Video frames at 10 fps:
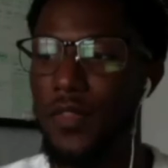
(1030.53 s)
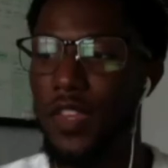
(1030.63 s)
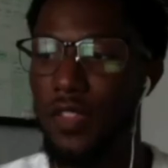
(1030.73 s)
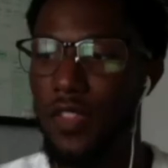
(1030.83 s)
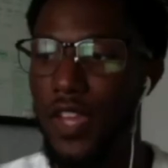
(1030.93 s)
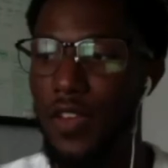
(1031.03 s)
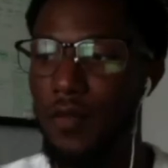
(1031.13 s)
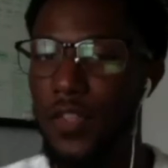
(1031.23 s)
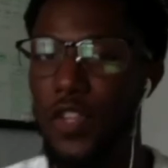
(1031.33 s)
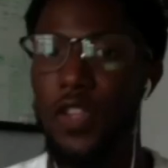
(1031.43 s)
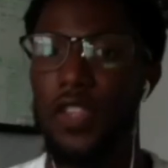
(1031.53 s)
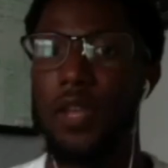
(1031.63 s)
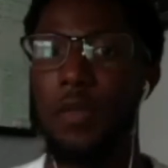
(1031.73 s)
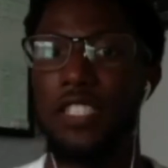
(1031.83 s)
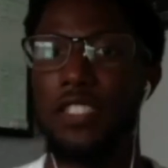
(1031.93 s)
then you can then
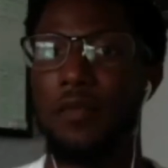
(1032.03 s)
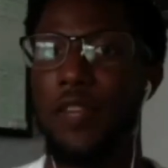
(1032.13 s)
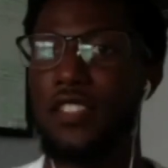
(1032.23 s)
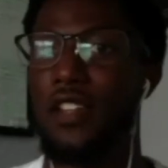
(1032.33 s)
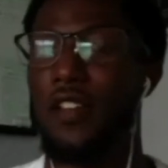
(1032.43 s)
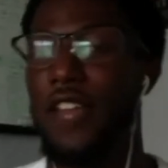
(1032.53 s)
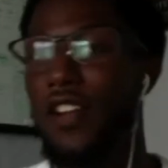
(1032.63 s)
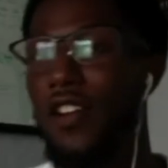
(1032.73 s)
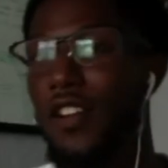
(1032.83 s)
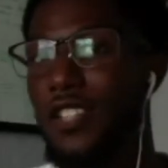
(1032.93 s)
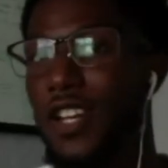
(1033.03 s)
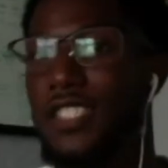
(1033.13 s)
message them based off that context.